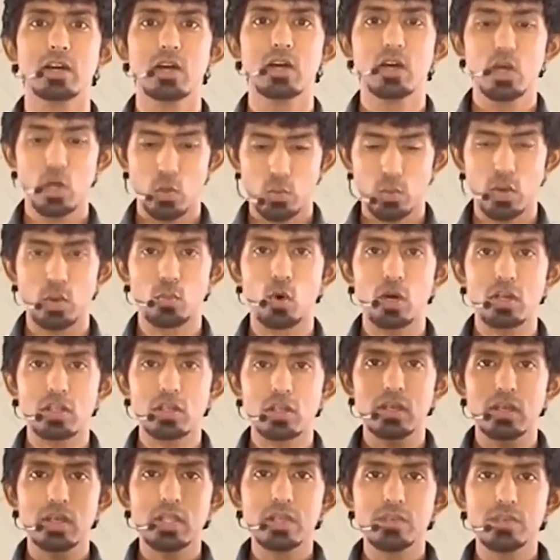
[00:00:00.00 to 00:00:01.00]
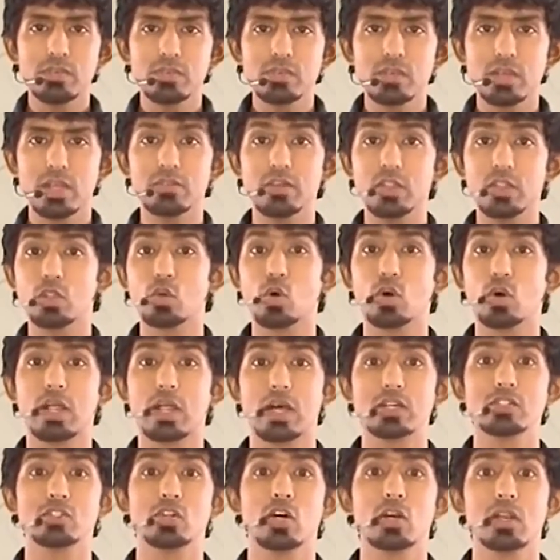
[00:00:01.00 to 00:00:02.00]
Where water leaves even though it has
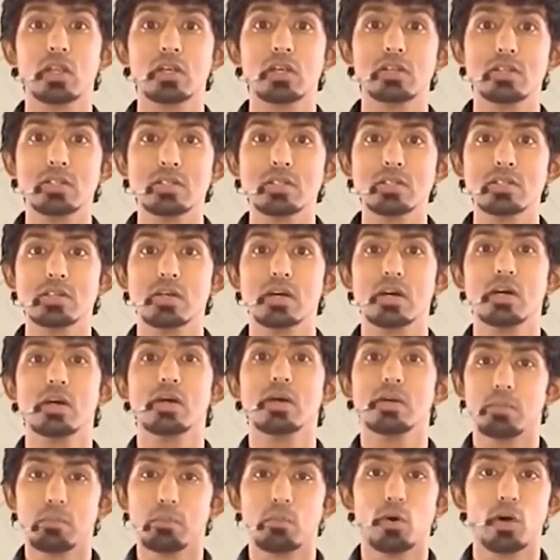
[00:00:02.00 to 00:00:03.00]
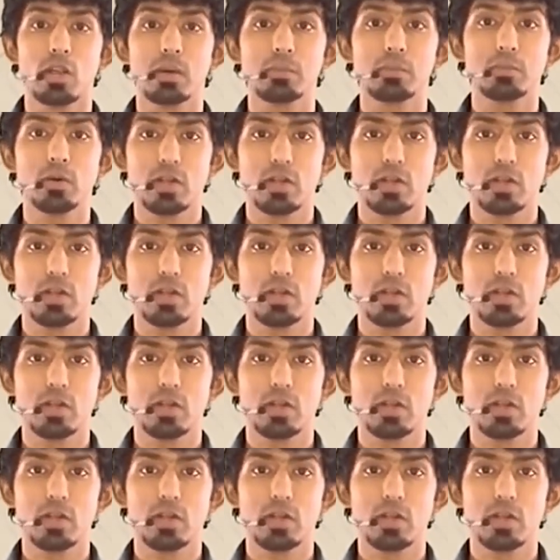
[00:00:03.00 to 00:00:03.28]
not reached its boiling point.